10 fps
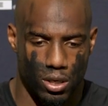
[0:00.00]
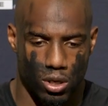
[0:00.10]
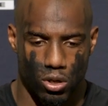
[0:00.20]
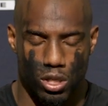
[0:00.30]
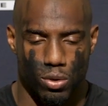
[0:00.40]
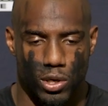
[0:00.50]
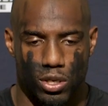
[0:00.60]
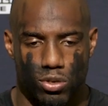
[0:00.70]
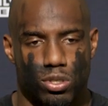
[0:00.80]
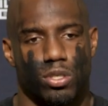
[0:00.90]
only thing we
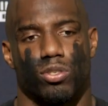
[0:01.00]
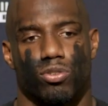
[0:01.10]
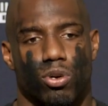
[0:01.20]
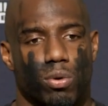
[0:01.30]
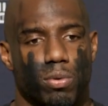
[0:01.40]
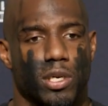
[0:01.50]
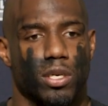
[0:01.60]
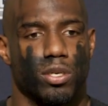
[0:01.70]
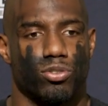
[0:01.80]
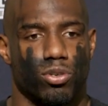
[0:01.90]
can do is control what we
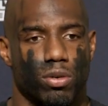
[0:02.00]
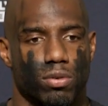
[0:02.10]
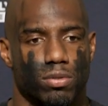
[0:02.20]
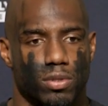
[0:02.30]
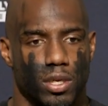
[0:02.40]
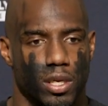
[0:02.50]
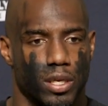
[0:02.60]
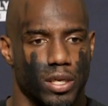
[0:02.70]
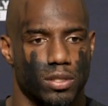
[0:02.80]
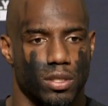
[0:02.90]
can control, and
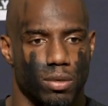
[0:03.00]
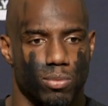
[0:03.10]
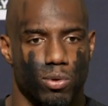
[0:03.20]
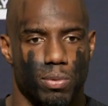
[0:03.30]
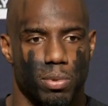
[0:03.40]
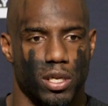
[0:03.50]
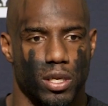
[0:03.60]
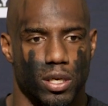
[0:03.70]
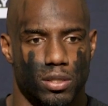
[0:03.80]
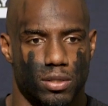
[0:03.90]
that's who we play
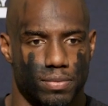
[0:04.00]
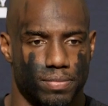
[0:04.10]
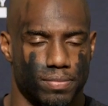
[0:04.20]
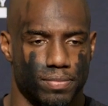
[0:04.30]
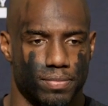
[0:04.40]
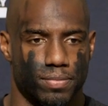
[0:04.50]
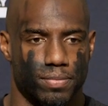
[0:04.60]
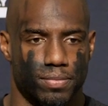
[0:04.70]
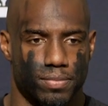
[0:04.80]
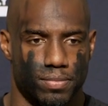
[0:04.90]
next.
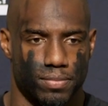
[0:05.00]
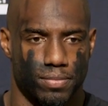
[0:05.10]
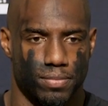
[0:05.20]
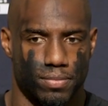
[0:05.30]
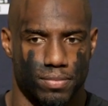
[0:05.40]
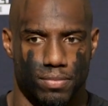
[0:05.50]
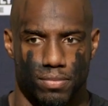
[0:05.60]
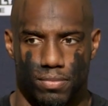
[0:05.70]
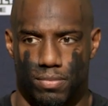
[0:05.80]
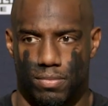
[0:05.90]
Kind